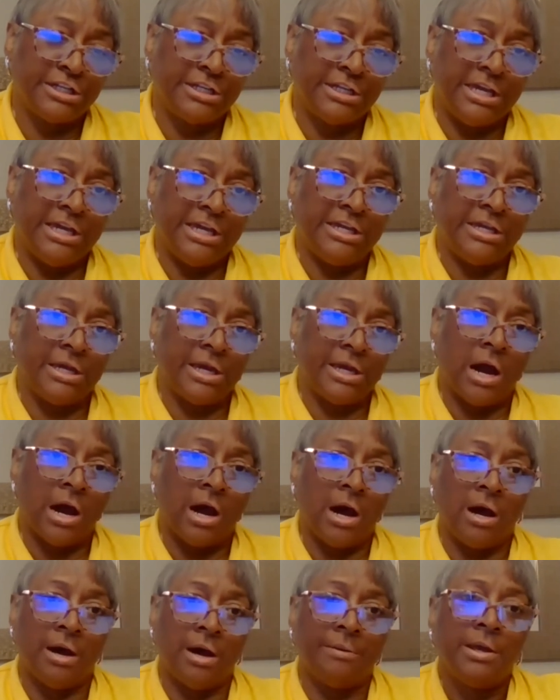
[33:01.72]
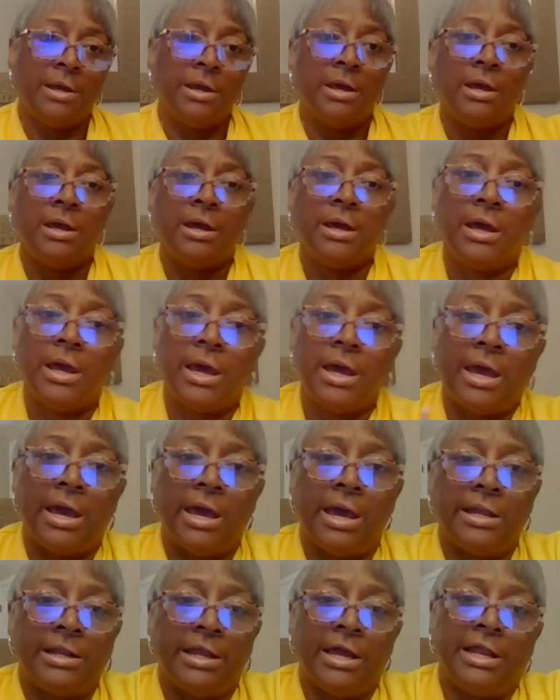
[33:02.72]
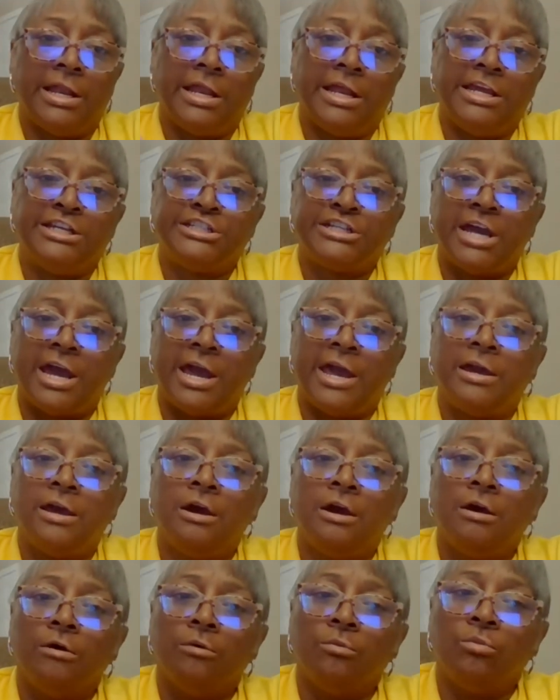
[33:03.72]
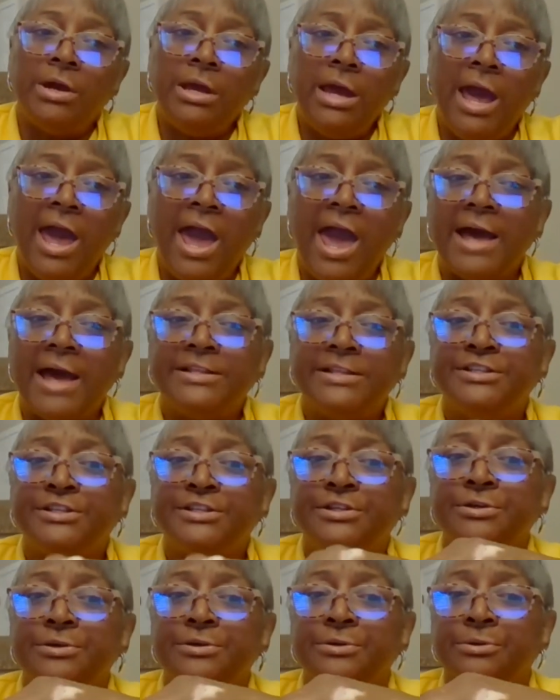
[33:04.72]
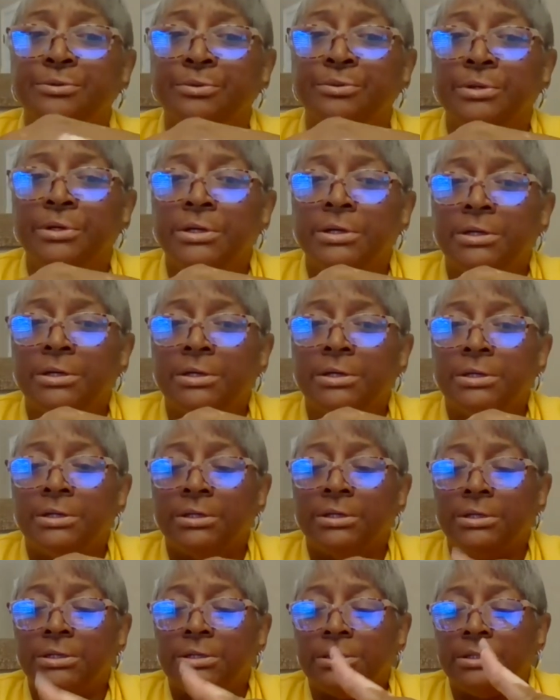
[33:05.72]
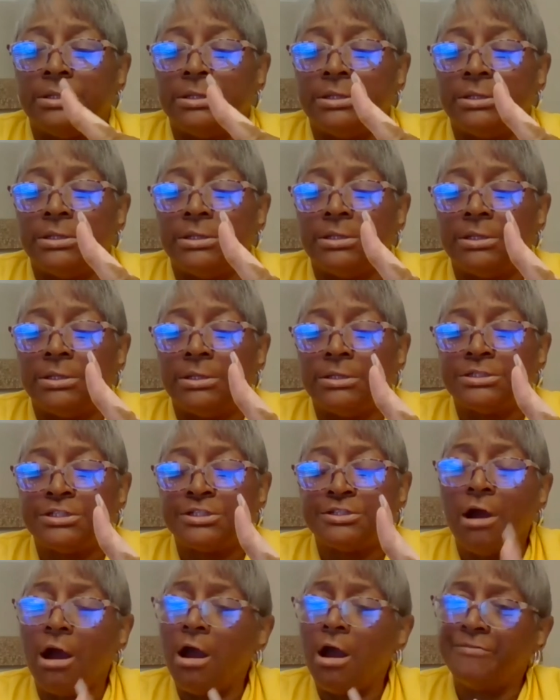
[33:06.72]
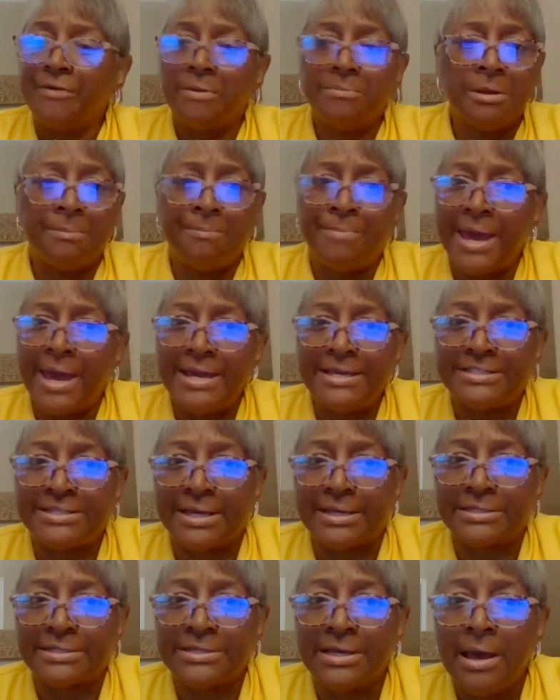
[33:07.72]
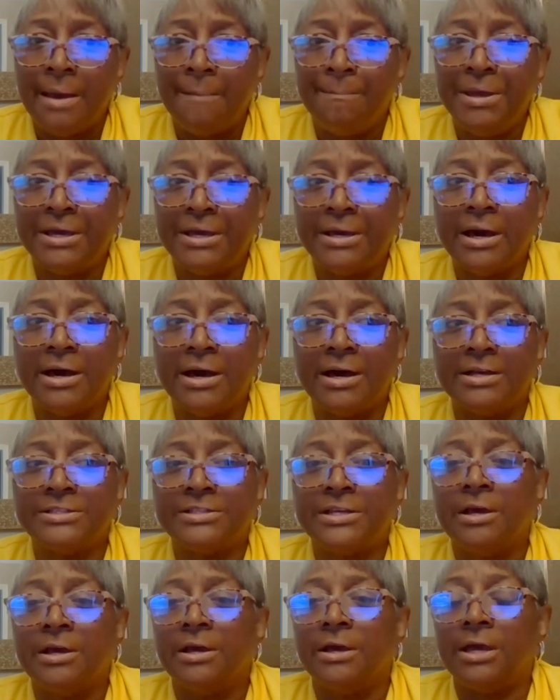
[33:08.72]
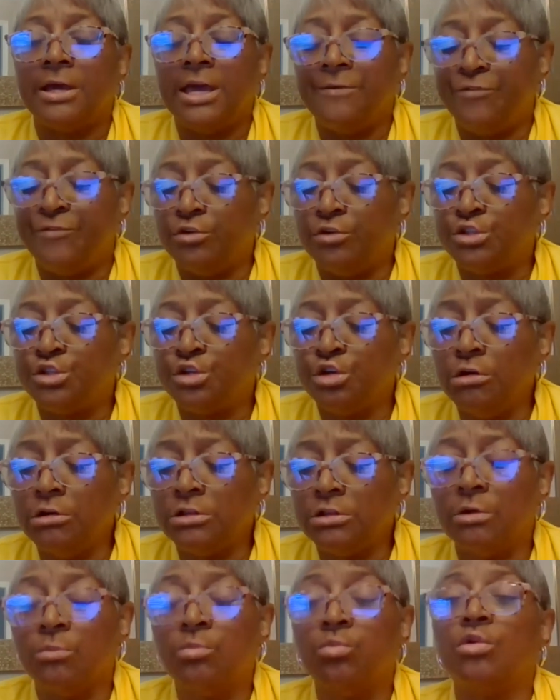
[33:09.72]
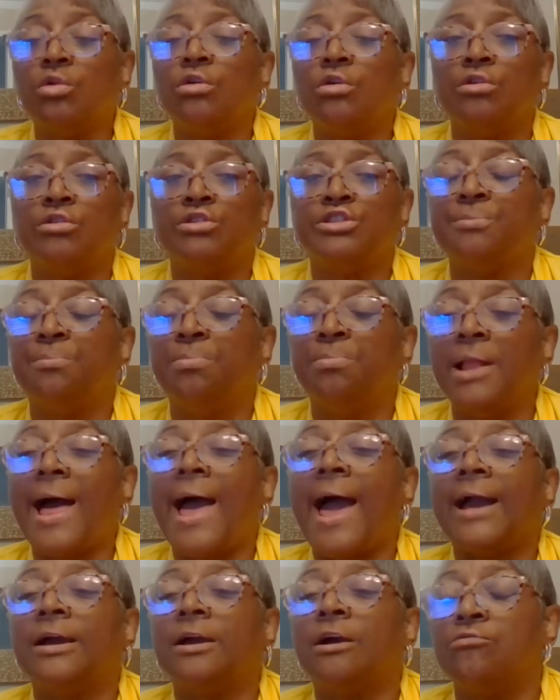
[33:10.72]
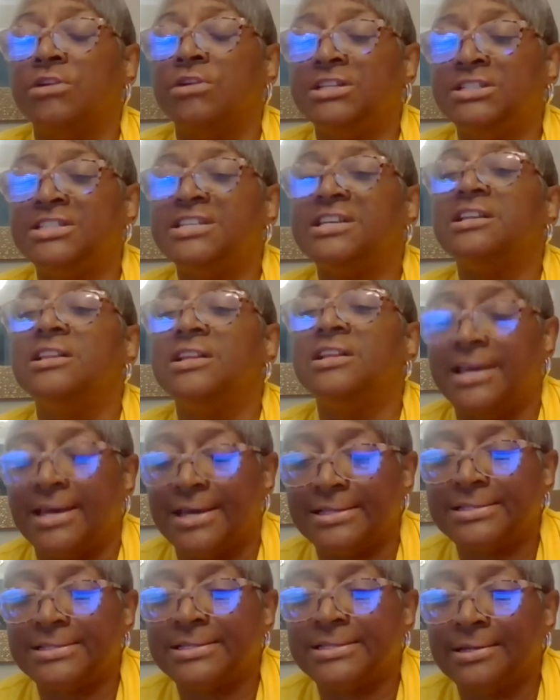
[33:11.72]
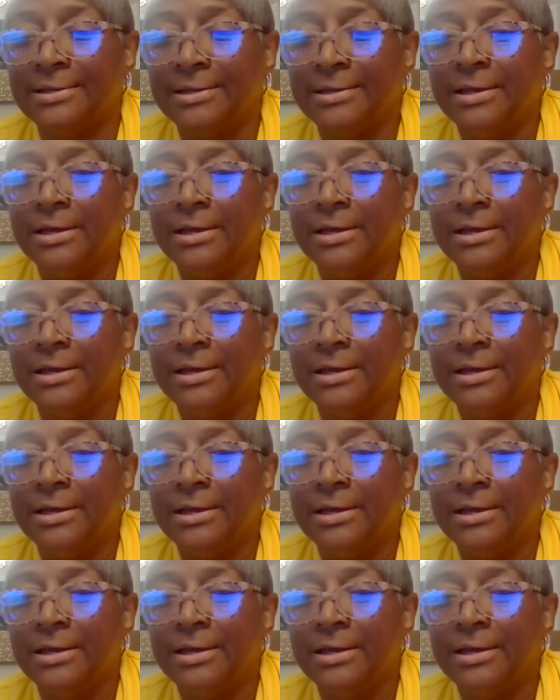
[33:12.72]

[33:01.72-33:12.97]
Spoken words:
and EJ, we had to start from the basics, because if you took the words Black resilience